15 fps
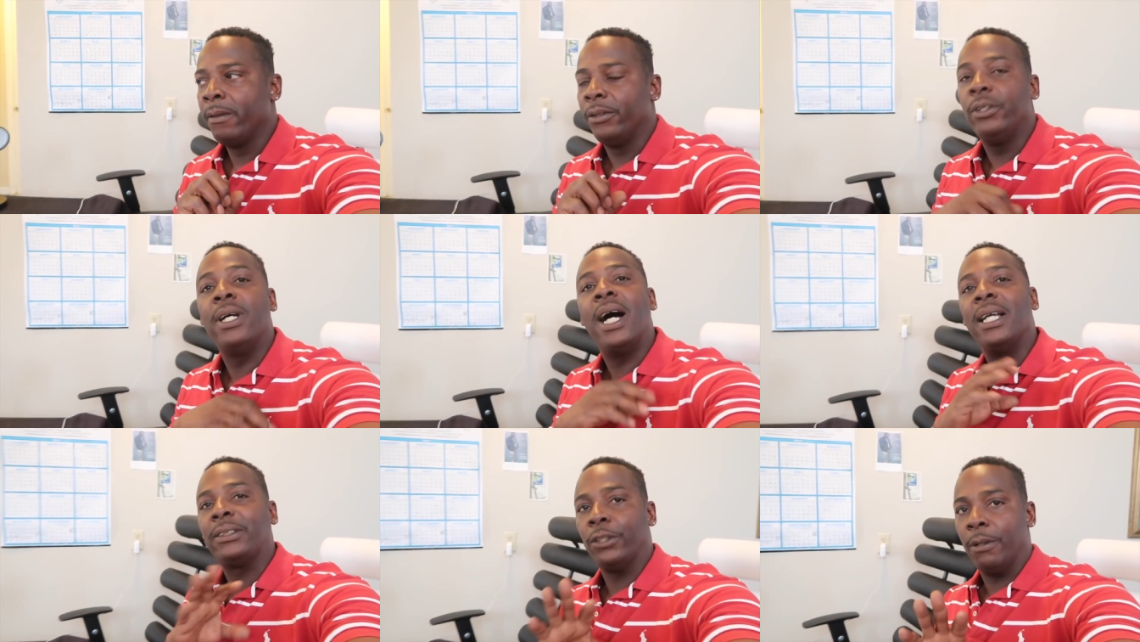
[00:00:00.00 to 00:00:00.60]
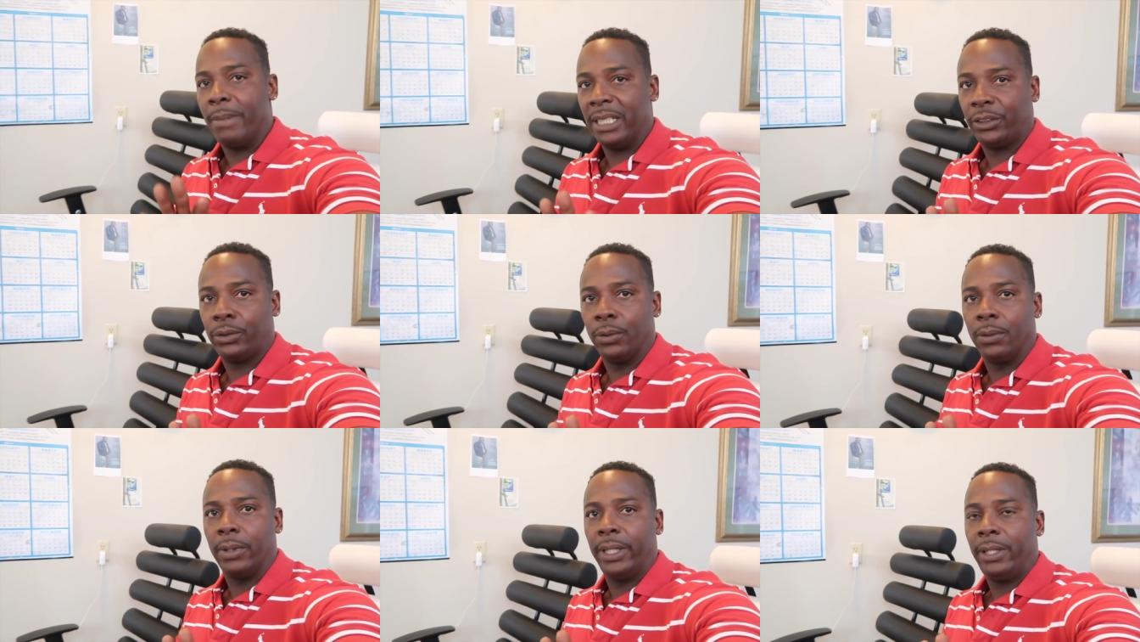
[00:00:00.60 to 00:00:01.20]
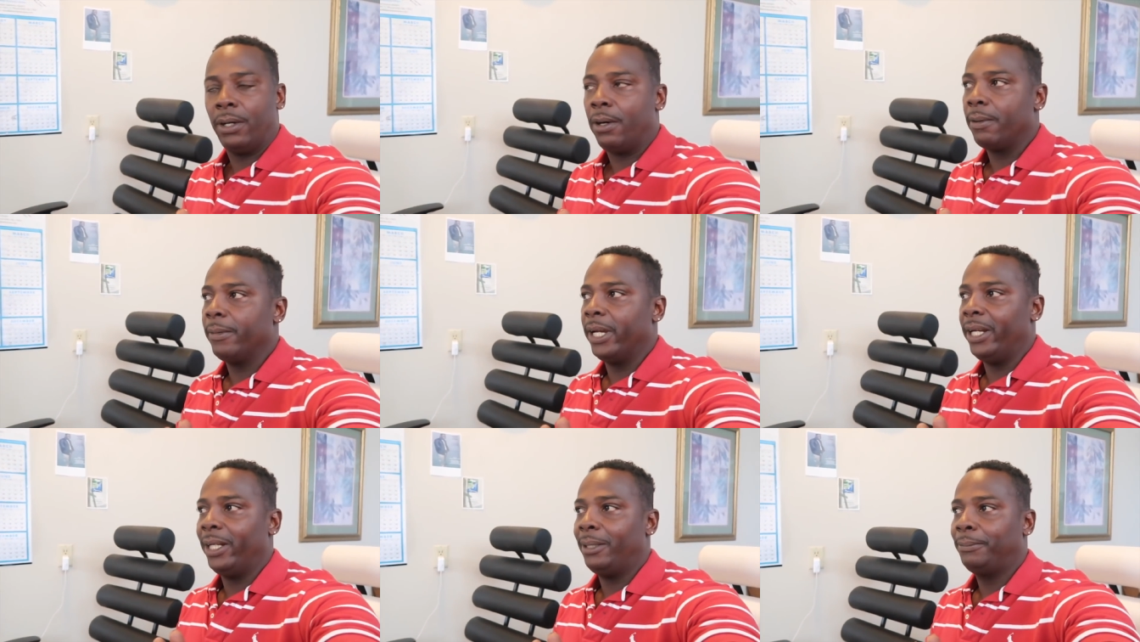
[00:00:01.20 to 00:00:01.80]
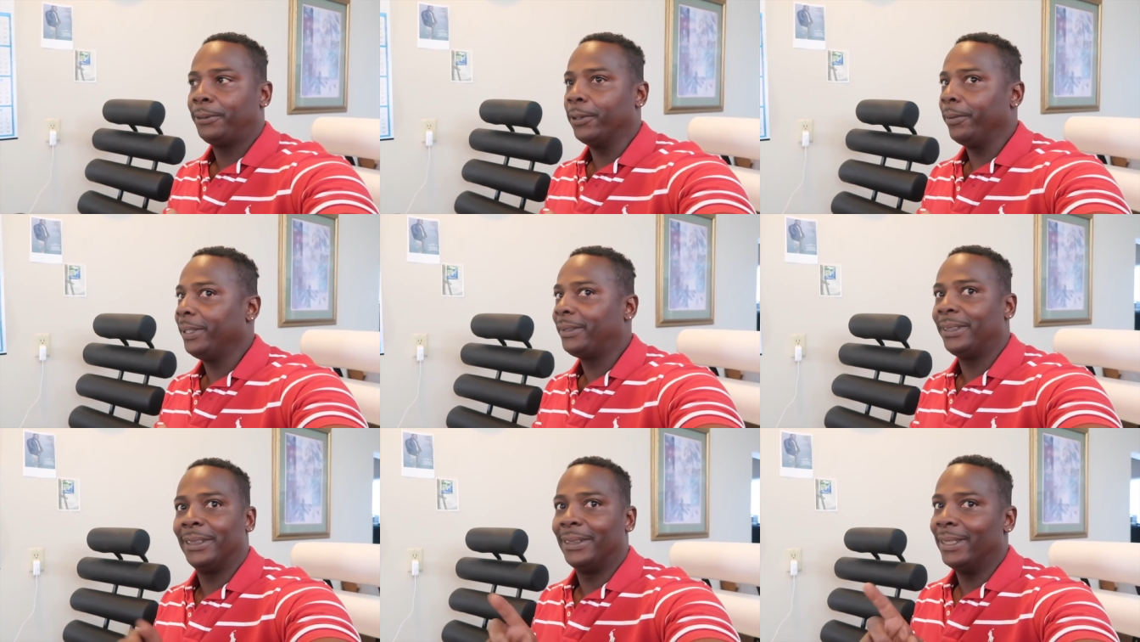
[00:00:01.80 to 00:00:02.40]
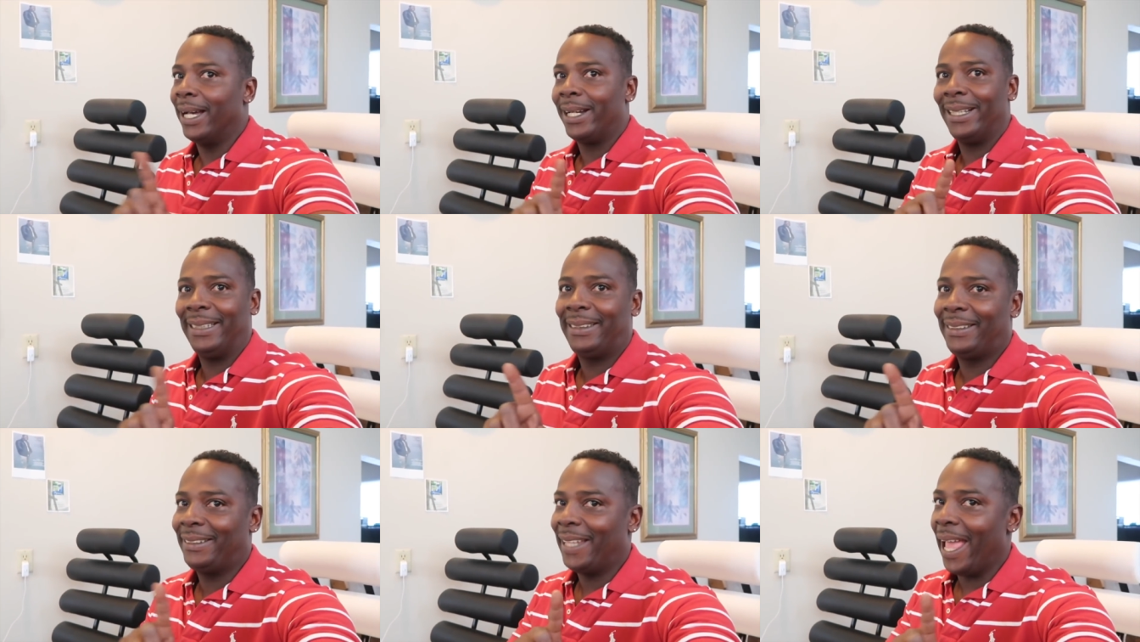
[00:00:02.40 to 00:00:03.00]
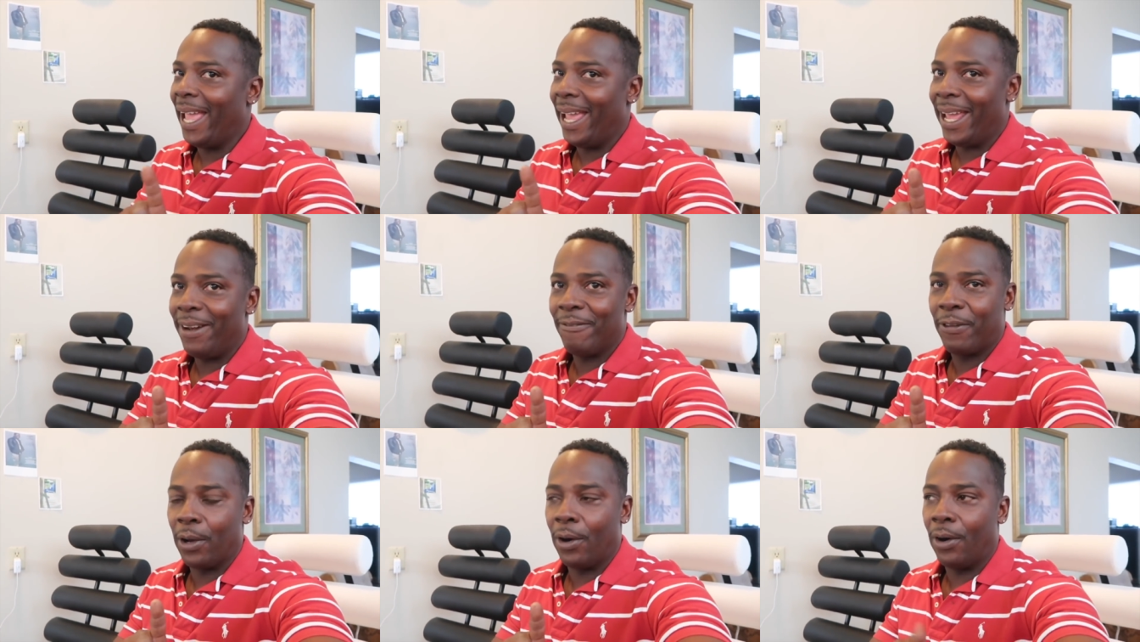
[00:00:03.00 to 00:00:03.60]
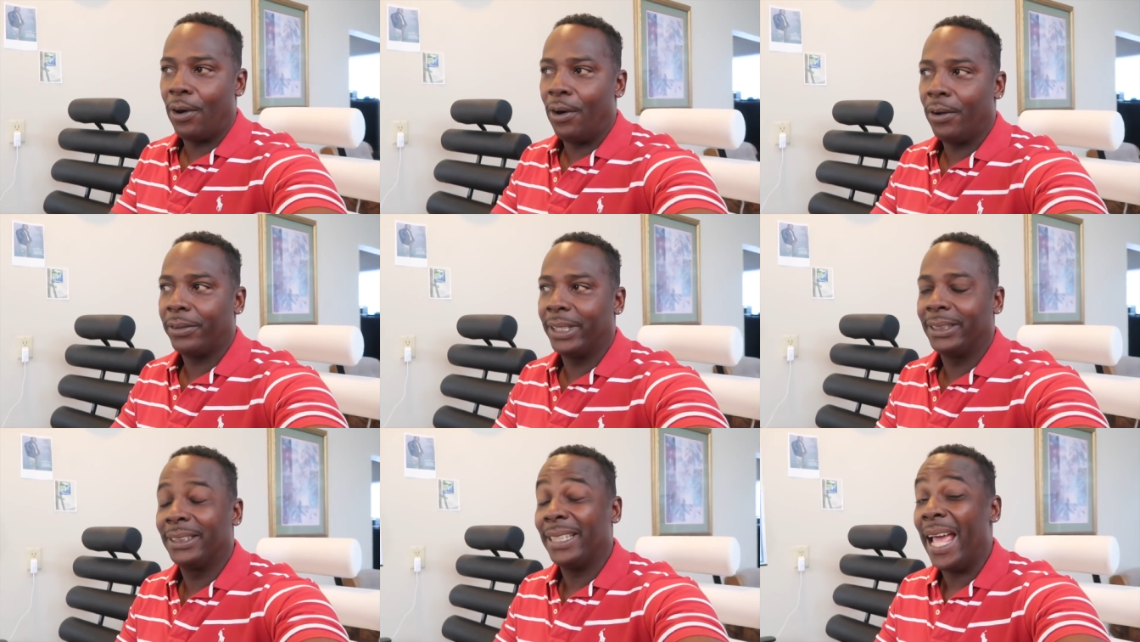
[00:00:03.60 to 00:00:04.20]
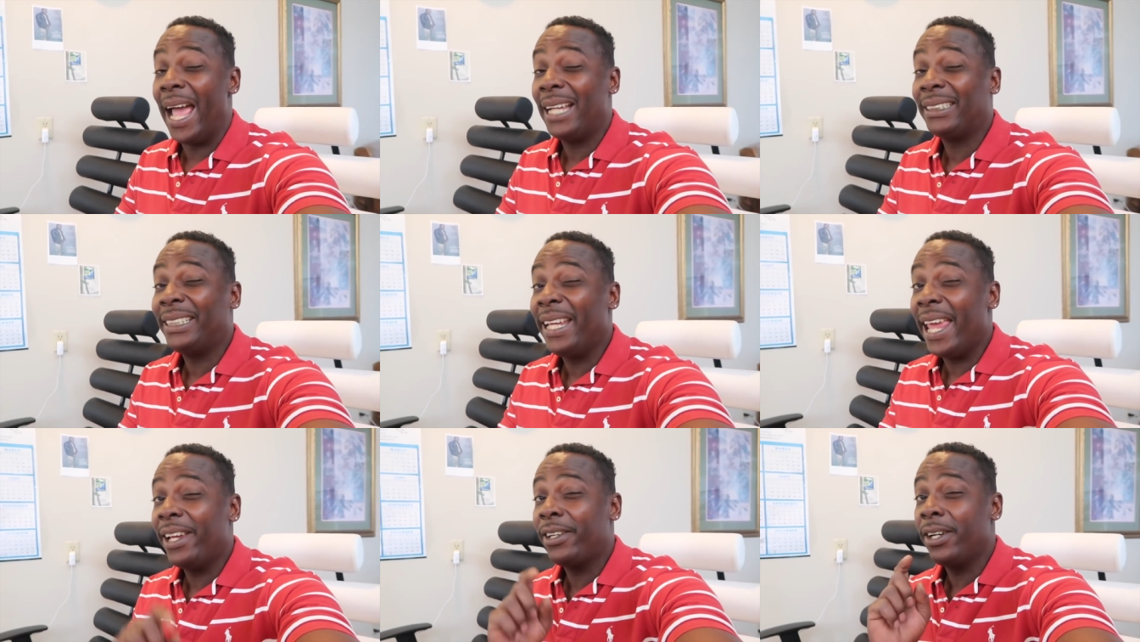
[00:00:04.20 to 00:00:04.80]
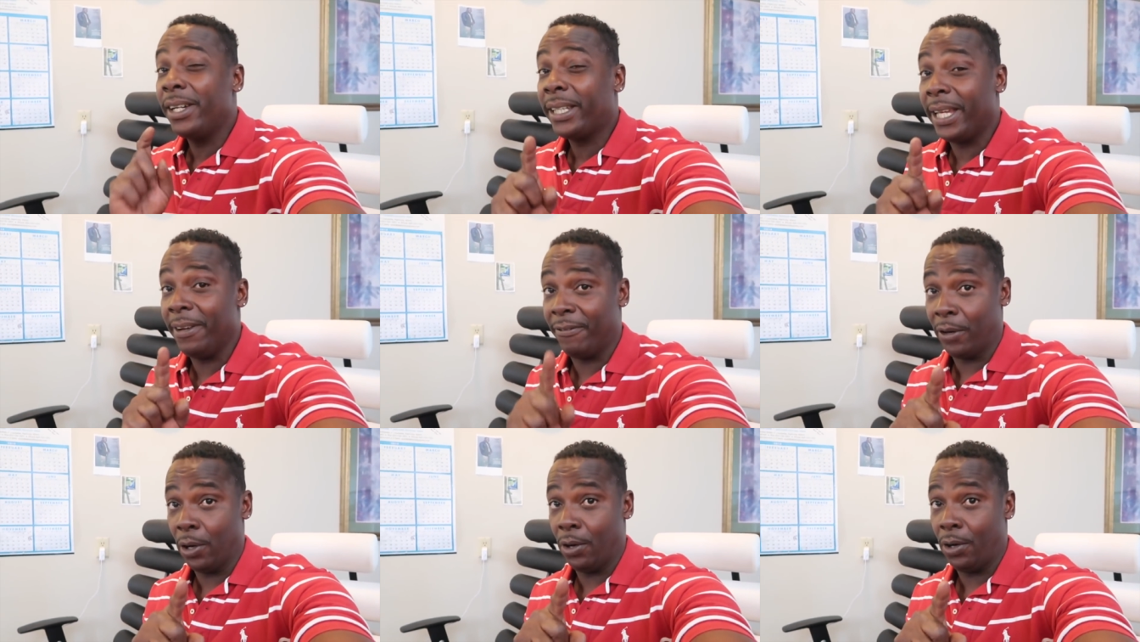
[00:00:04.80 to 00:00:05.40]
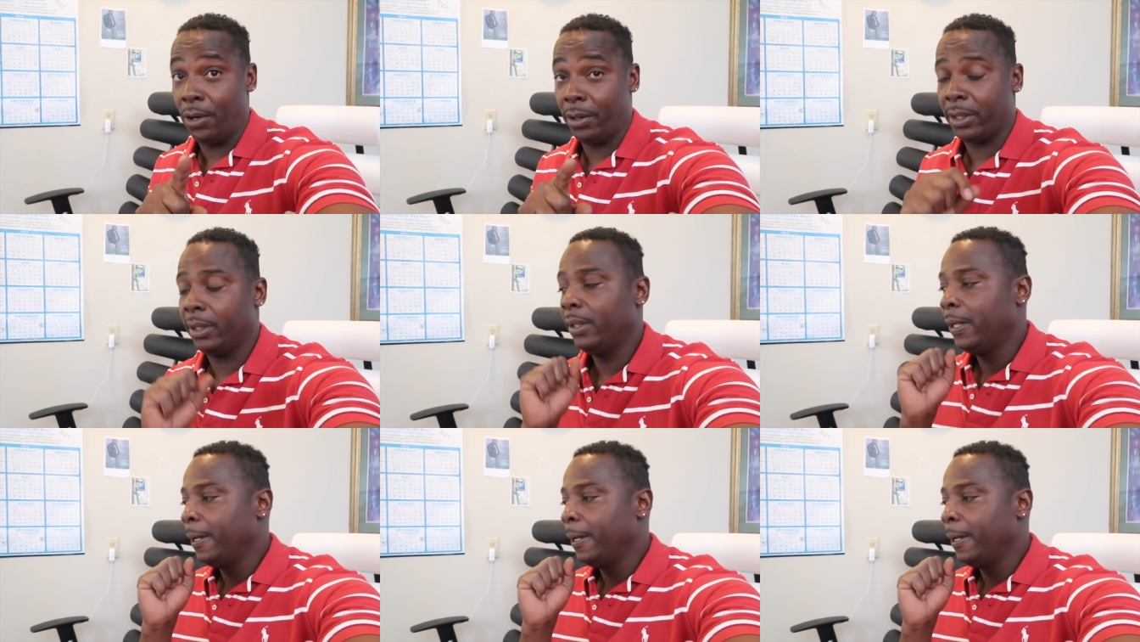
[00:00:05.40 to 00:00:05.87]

you guys know my story already. So this is not a sad vlog. This is actually a cooking vlog.